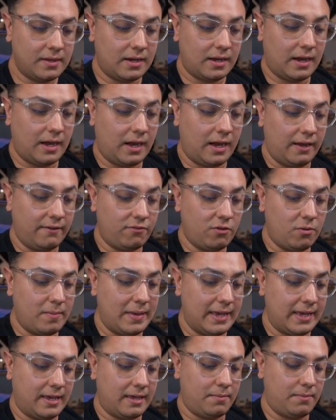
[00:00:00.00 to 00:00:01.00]
If you
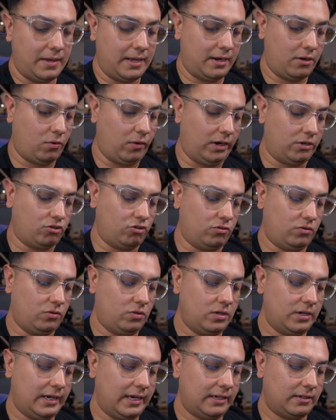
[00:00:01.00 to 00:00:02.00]
make him an aggression.
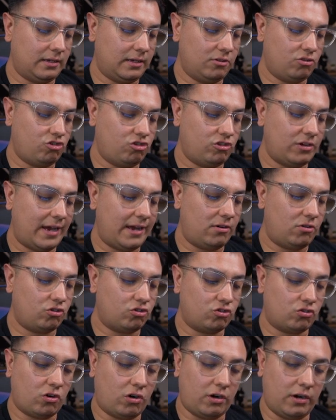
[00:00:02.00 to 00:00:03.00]
You get
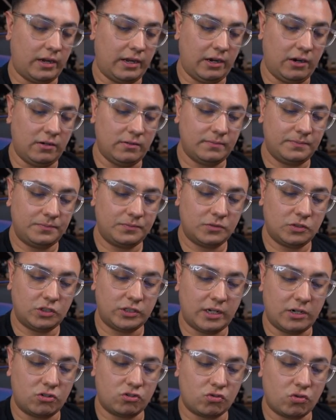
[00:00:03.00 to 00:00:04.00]
Shatterstar here.
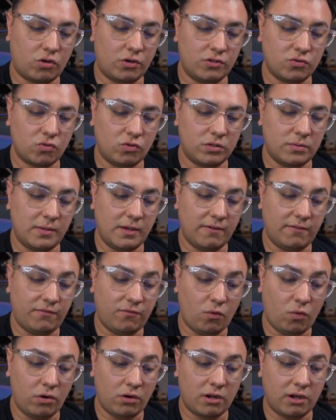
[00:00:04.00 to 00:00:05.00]
Shatterstar is going to be a
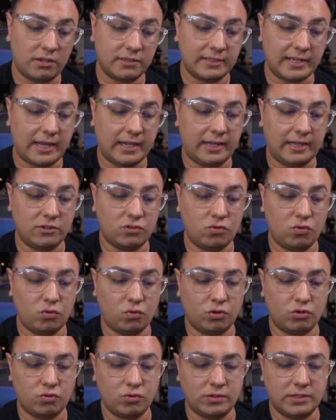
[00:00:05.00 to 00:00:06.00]
4 cost ally, 2
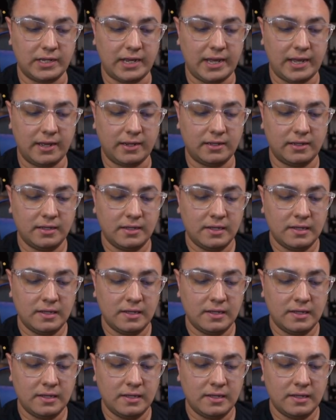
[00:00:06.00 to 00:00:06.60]
Thor to attack.